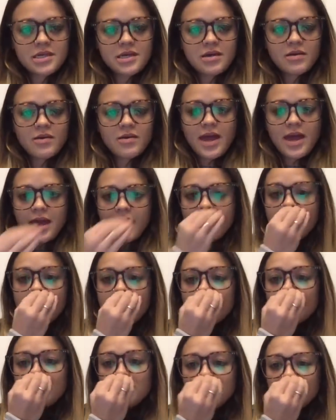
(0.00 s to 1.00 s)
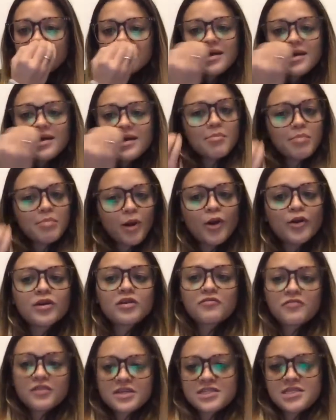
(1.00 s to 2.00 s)
Okay be that partner
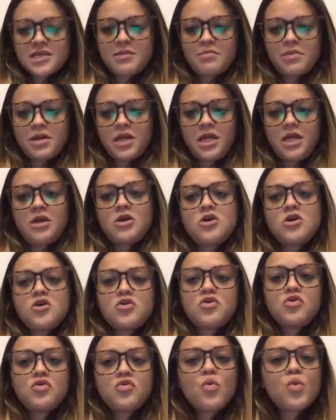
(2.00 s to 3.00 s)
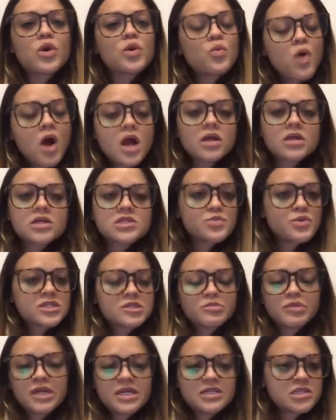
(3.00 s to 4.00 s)
for somebody who would want to switch
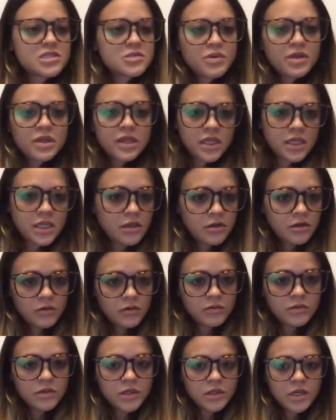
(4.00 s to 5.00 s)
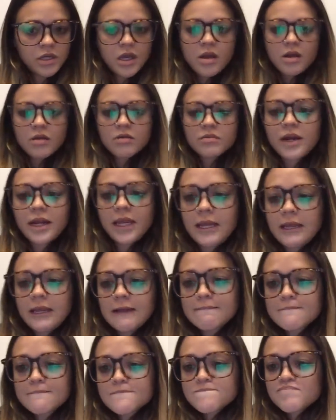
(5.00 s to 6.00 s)
places with you right
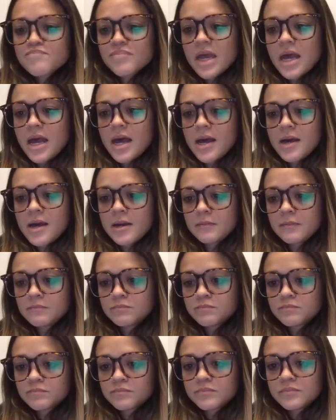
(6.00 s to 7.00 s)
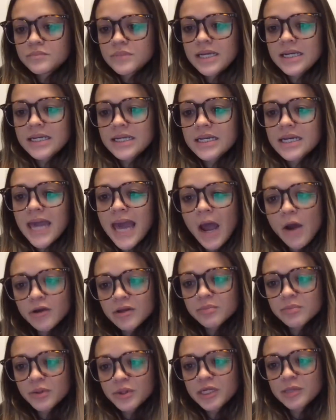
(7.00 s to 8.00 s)
um an
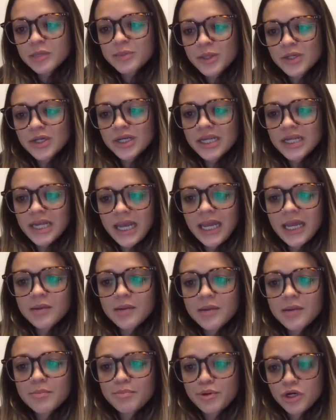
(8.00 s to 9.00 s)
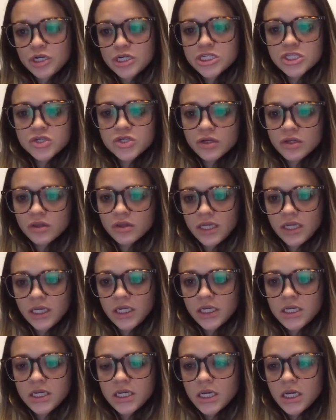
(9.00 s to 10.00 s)
accountability partner can't push or
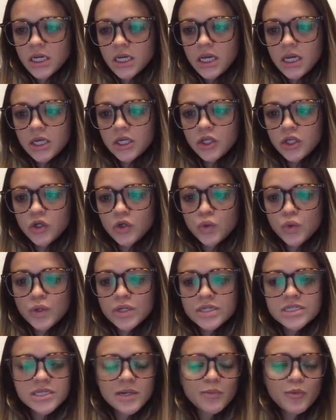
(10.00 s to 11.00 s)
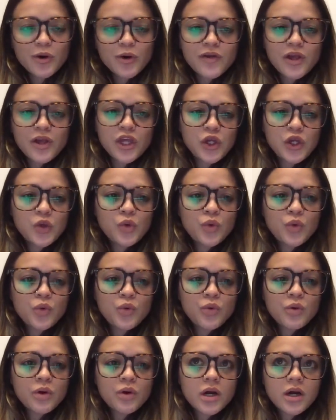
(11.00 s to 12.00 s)
lead you somewhere that
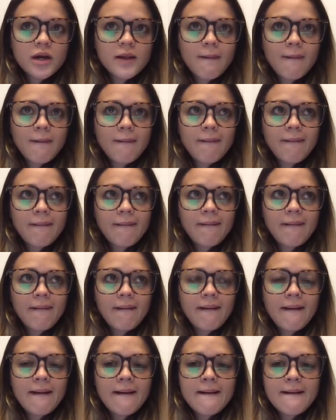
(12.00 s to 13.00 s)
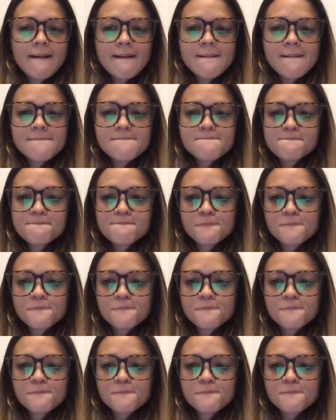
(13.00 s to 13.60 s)
you um